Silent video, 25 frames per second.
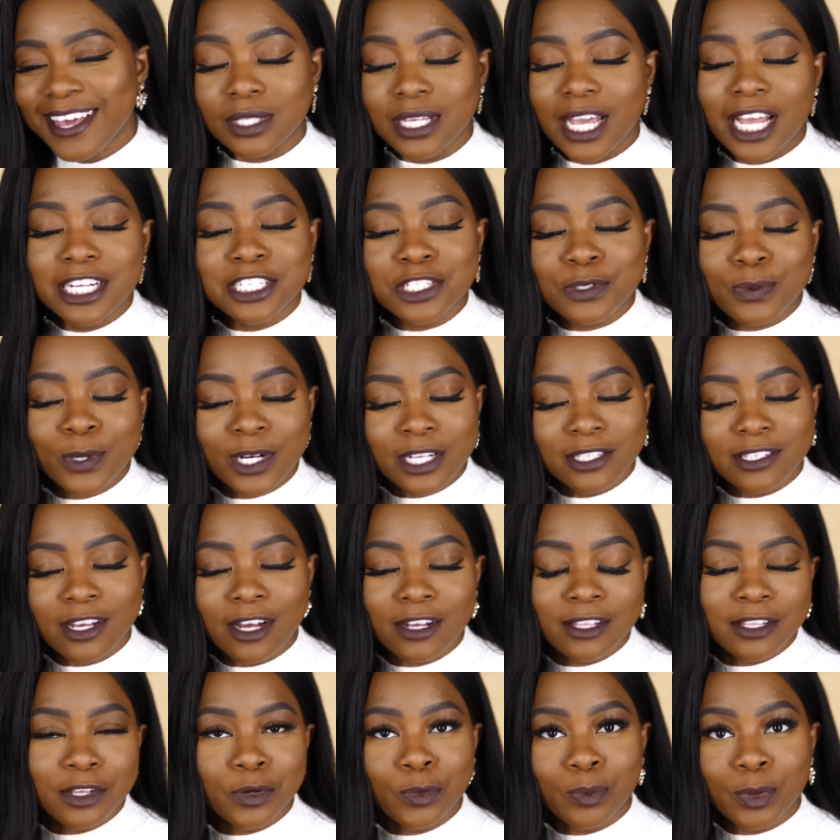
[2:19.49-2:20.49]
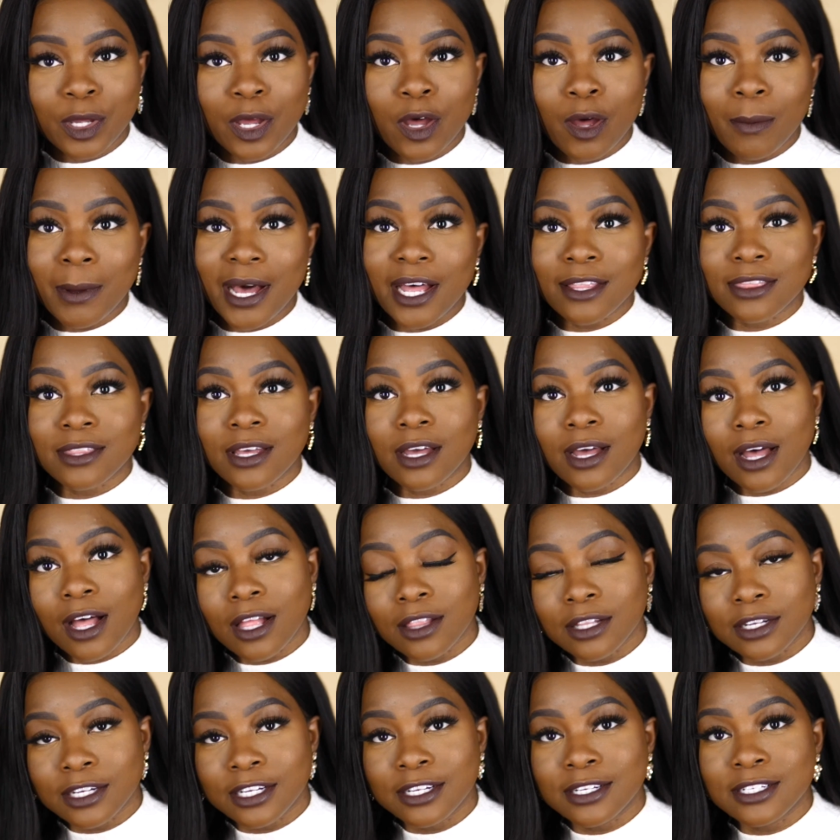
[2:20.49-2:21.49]
I just want to talk a little bit about the
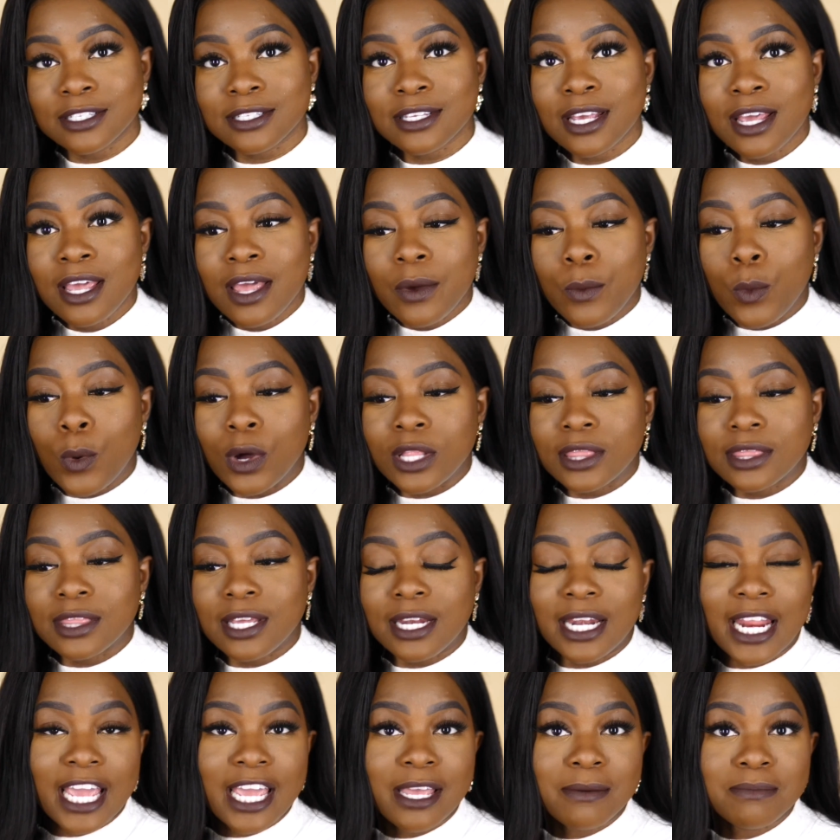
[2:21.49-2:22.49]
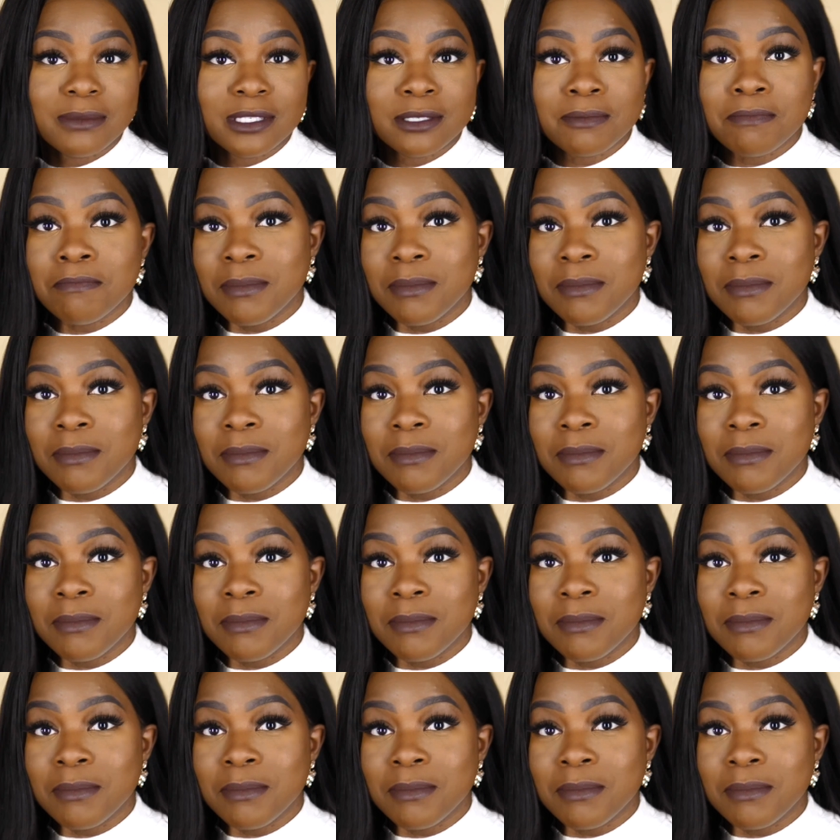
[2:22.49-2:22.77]
colors, what the names